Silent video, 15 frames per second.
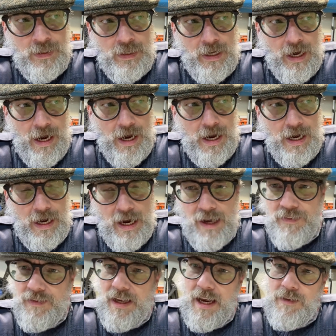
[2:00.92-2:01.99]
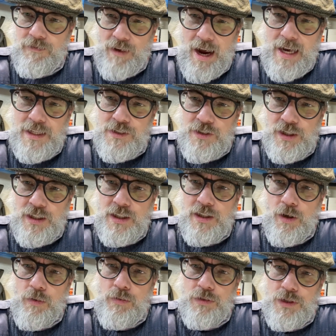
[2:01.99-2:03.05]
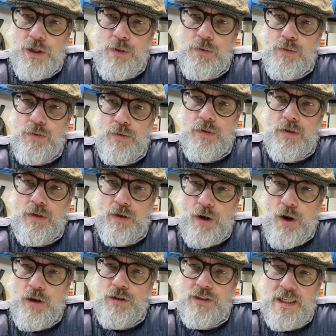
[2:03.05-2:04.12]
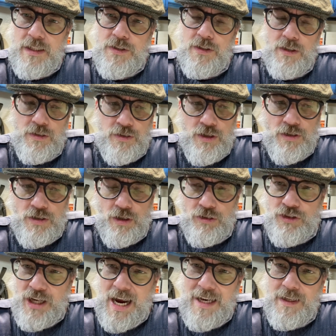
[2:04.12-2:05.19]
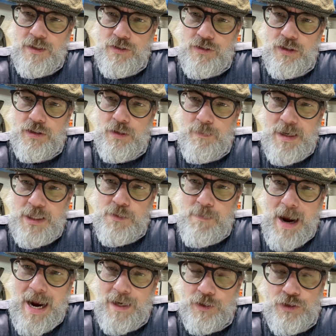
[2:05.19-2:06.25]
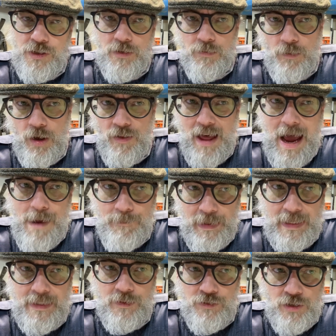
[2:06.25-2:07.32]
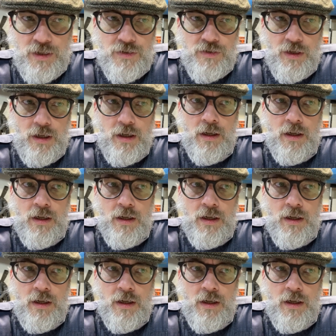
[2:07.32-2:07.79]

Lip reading: And they advise that you don't do long distances on tyres that are mismatched. And what that means is that